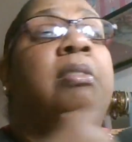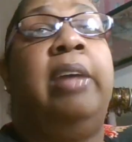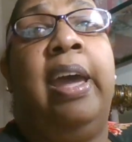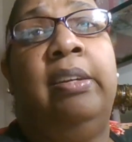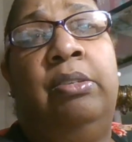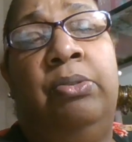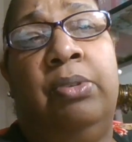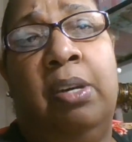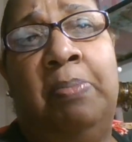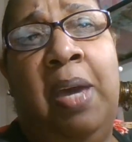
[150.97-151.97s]
that you
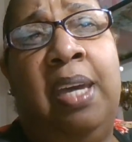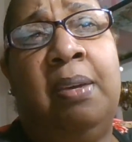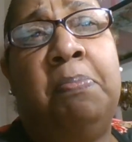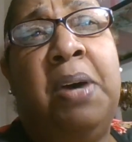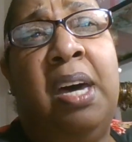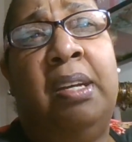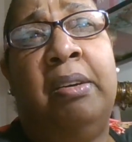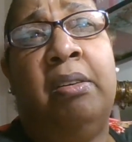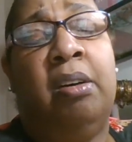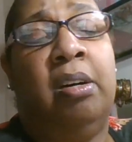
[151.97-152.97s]
can make
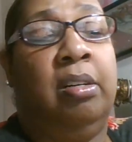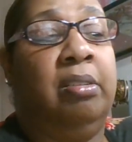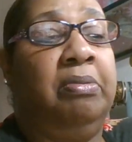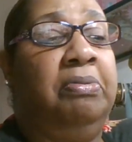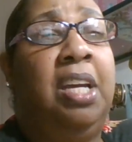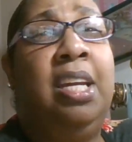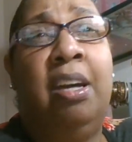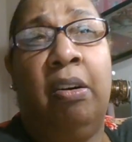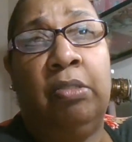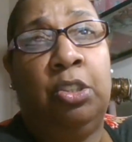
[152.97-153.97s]
better uh,
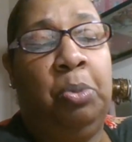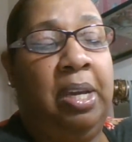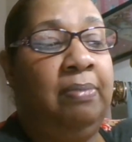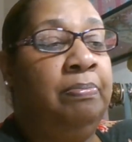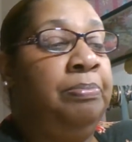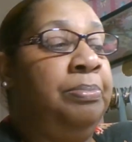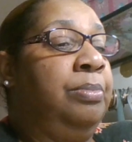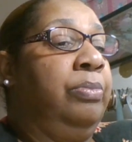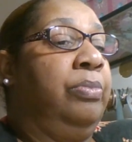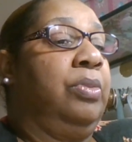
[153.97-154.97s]
videos with.
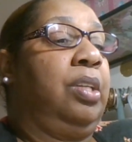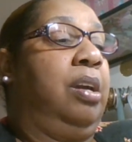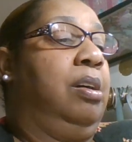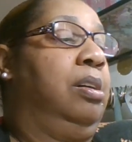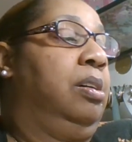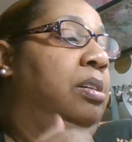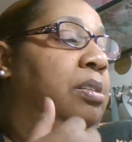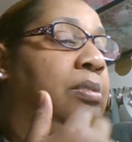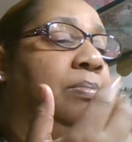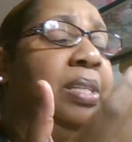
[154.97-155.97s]

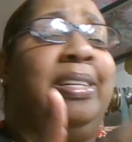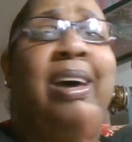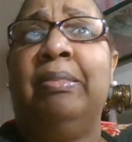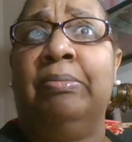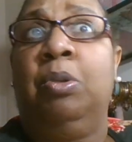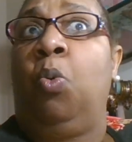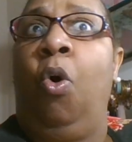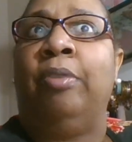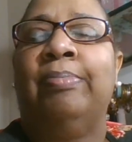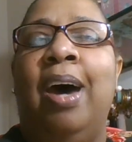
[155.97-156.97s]
Uh, and I, woo,
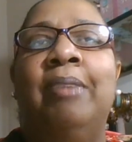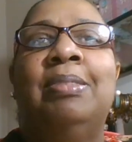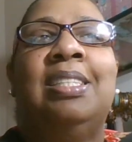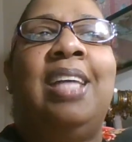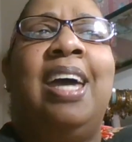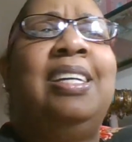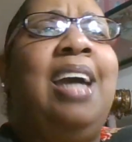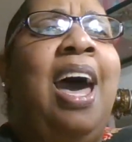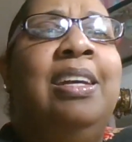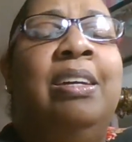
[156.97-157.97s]
I was like,
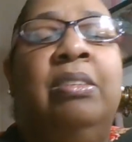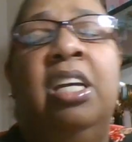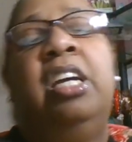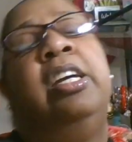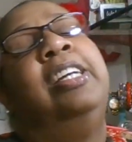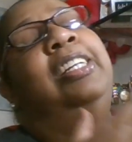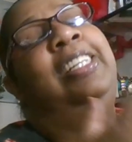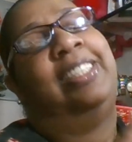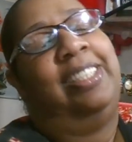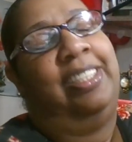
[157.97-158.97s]
I didn't
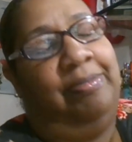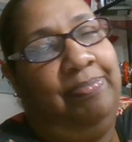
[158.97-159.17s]
listen.